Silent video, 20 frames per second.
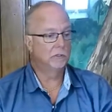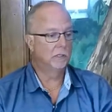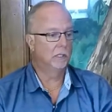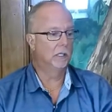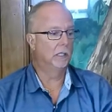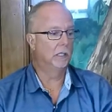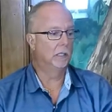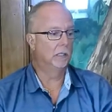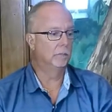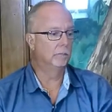
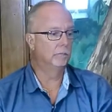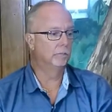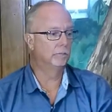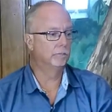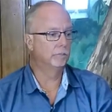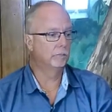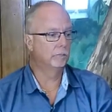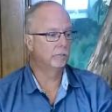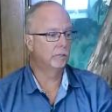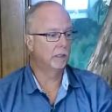
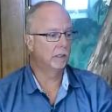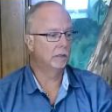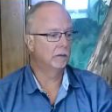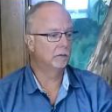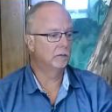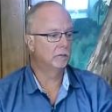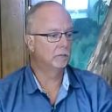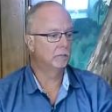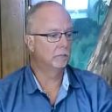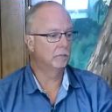
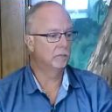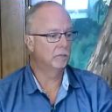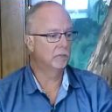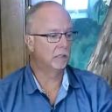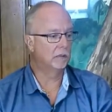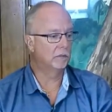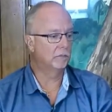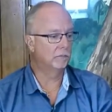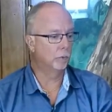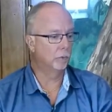
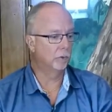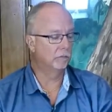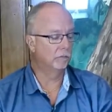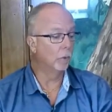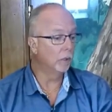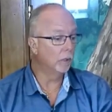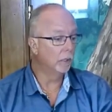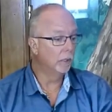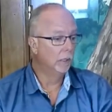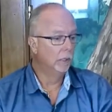south of
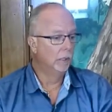44.